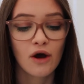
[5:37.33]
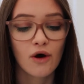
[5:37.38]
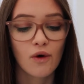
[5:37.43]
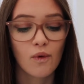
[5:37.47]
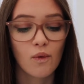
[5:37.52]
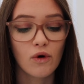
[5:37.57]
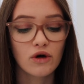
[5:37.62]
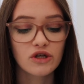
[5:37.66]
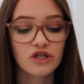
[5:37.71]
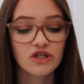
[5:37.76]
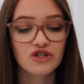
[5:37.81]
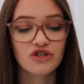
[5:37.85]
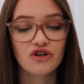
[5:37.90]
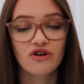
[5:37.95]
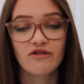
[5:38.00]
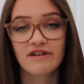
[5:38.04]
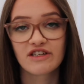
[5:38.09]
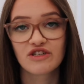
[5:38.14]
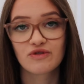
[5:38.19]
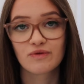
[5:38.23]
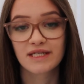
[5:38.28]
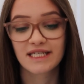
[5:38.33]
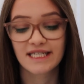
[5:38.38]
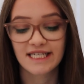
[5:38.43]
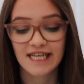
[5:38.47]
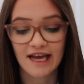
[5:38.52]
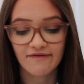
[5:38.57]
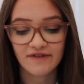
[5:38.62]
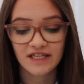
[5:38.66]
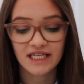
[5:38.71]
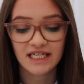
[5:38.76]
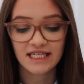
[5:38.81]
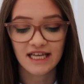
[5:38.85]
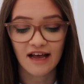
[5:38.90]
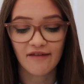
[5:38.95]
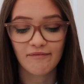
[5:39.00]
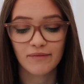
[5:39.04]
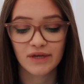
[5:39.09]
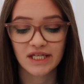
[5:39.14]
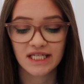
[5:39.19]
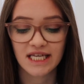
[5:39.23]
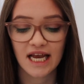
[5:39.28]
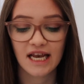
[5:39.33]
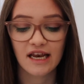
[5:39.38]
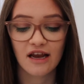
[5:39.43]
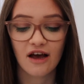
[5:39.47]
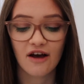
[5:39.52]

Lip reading: water storage was 77%